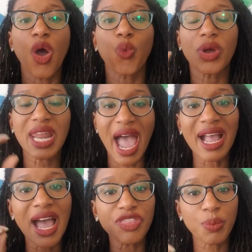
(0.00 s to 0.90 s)
When I
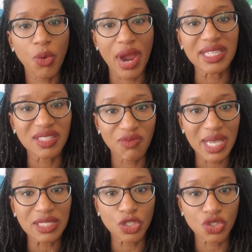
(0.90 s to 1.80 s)
got the price of
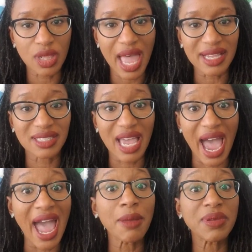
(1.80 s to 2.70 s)
my Sisterlocks,
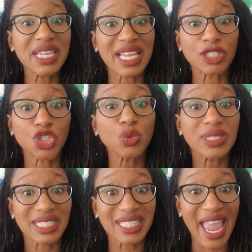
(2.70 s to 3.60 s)
I began to
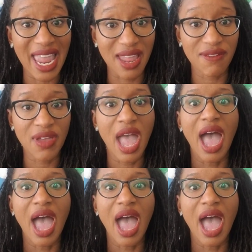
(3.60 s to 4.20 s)
save.